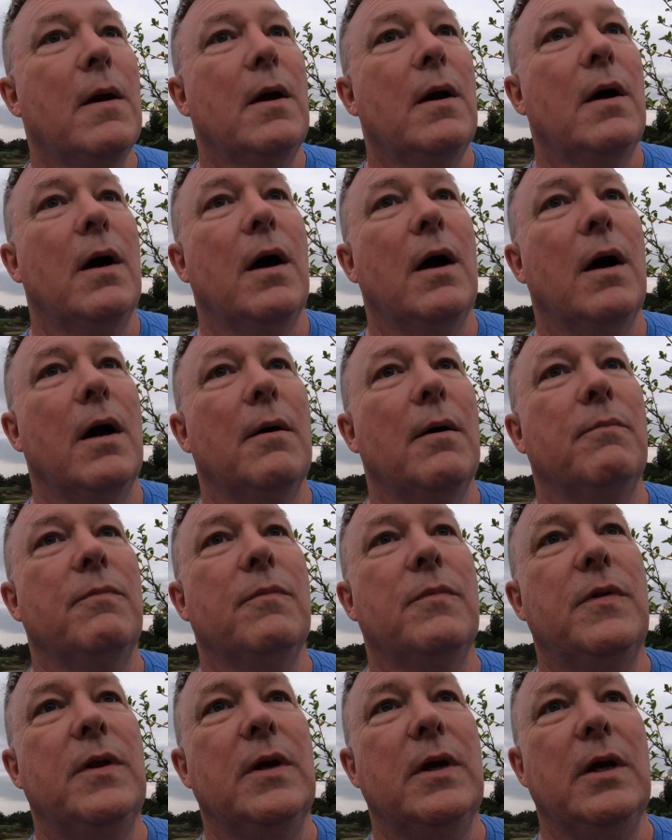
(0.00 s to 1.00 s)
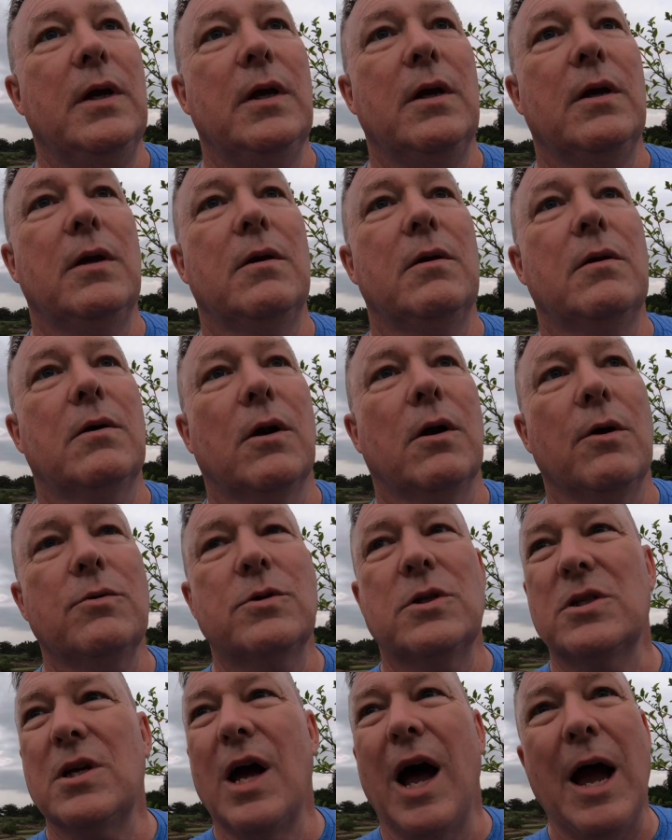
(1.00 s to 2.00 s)
The
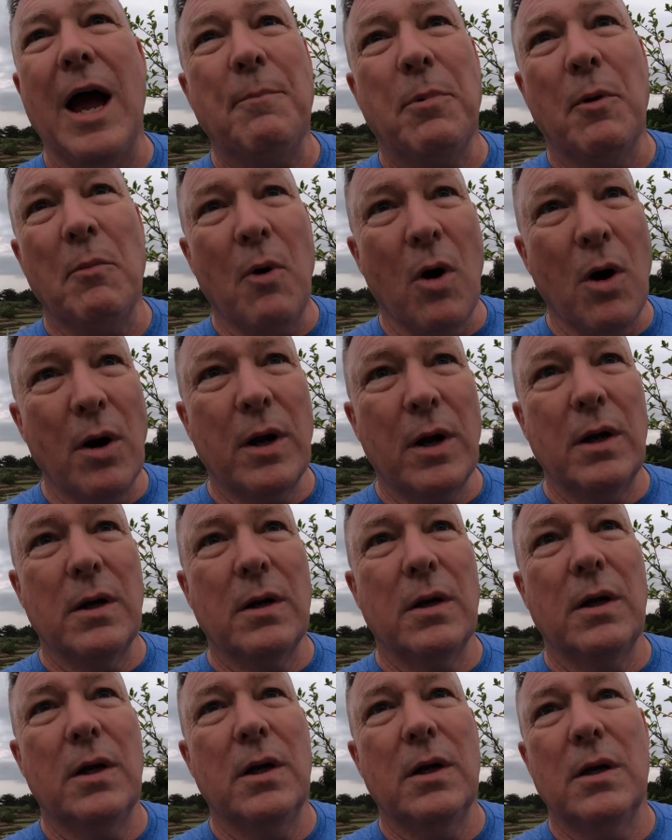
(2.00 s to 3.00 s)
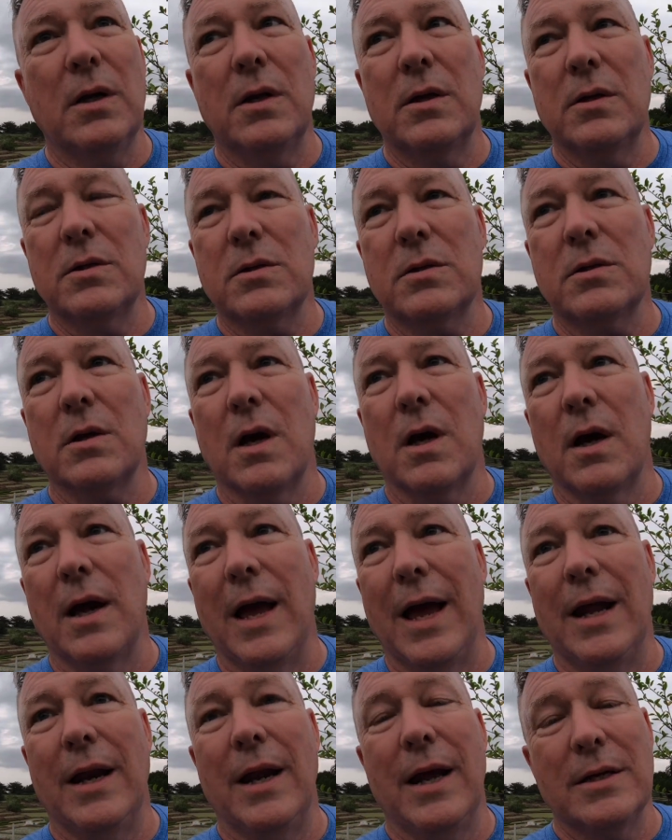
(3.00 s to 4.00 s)
closest hypermarket is
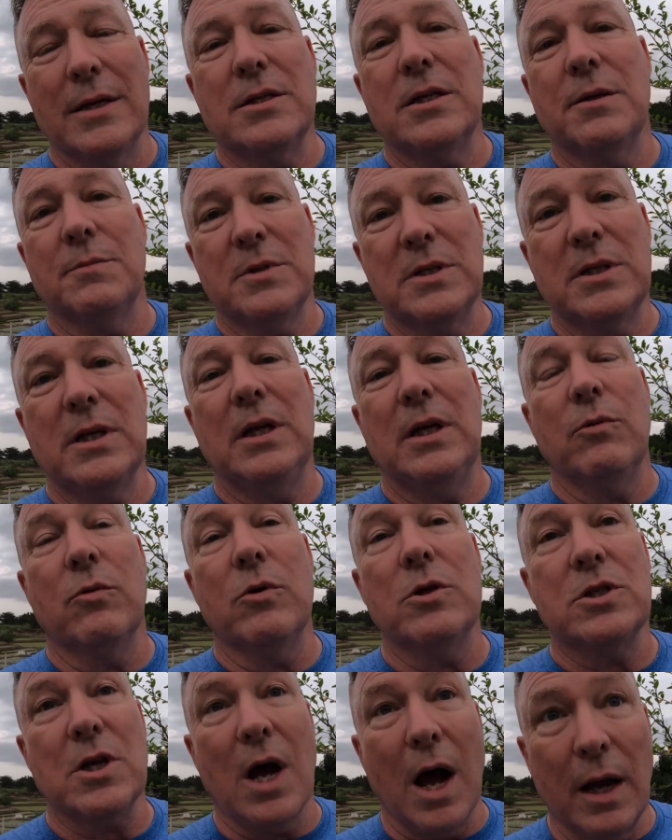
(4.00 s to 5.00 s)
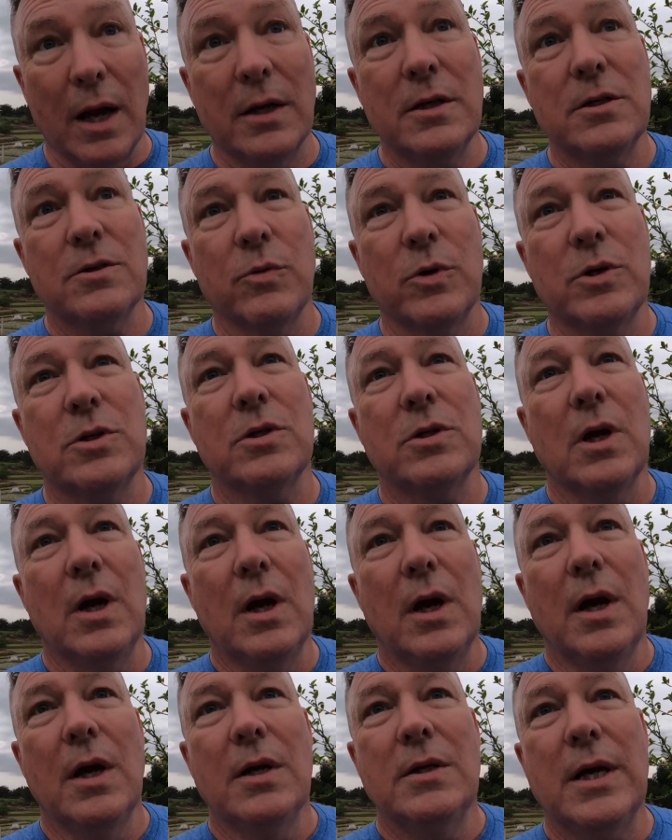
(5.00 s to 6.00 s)
at SM City Rosales, which
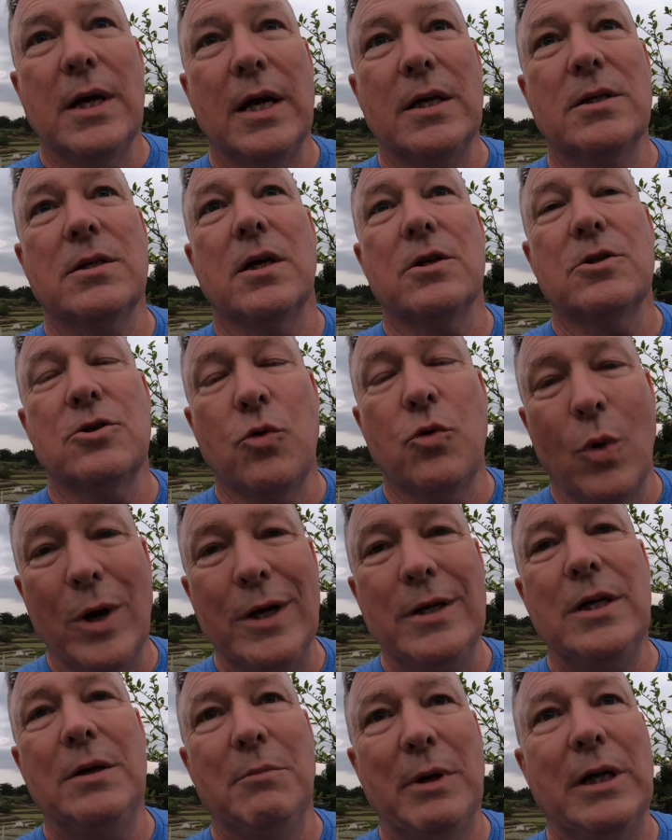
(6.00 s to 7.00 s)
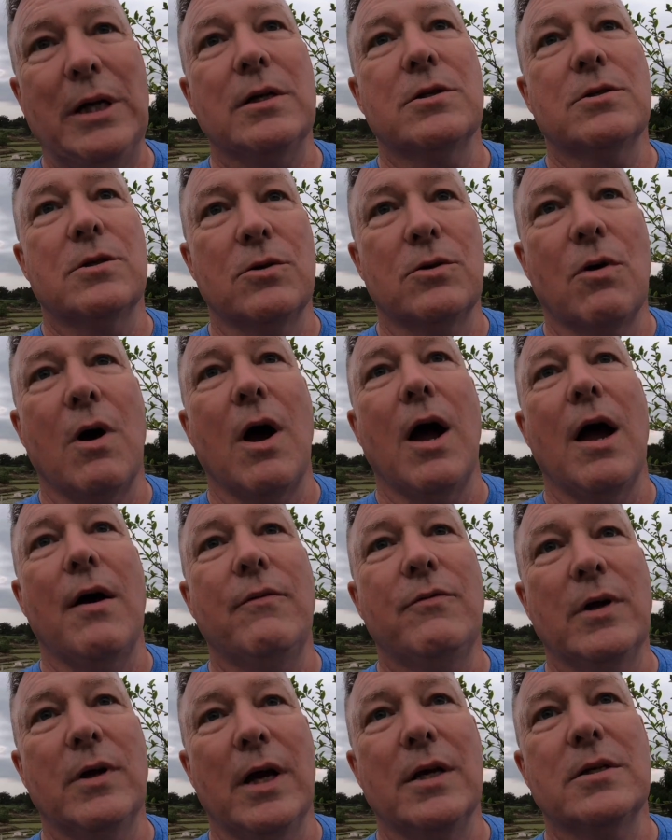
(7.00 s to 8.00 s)
takes us 20 minutes to
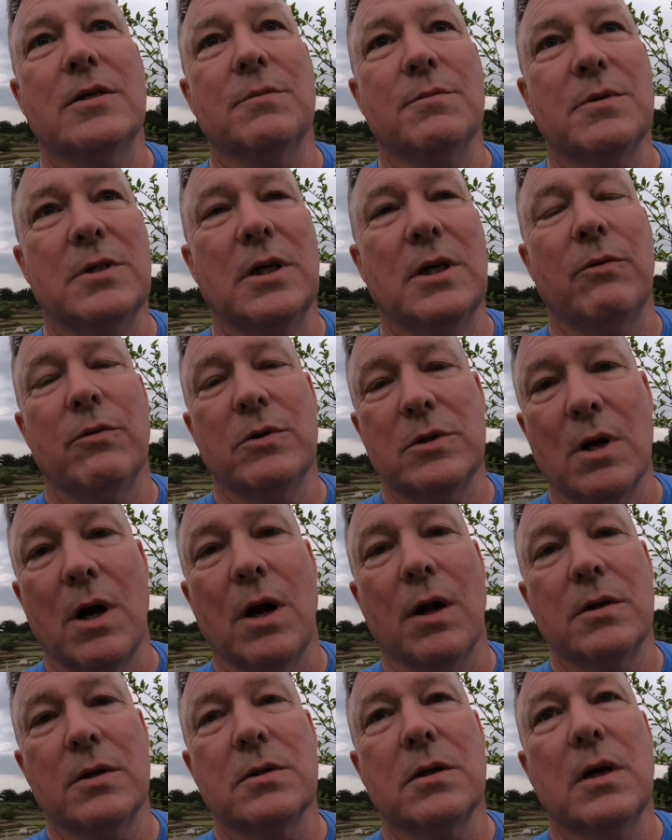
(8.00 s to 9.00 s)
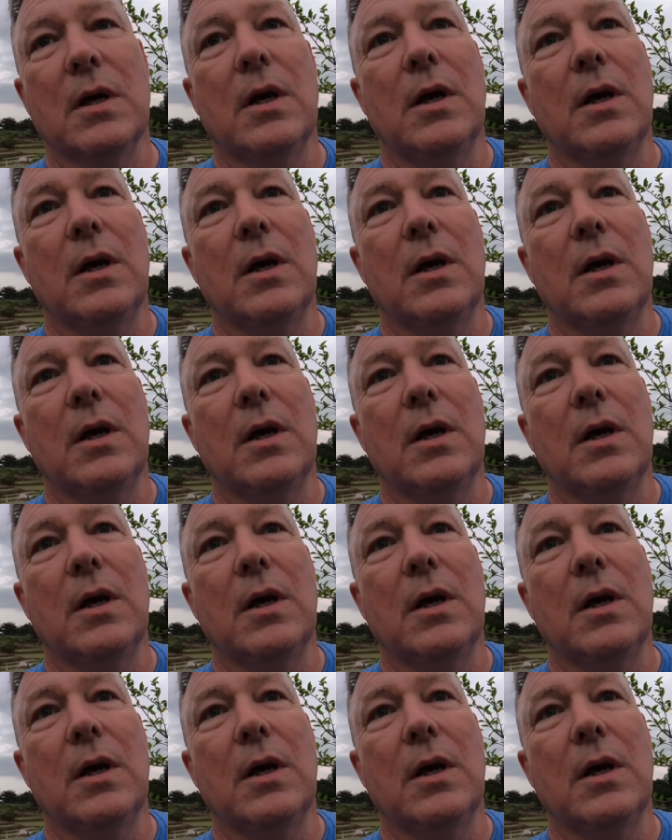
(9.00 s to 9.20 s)
drive to SM City Rosales.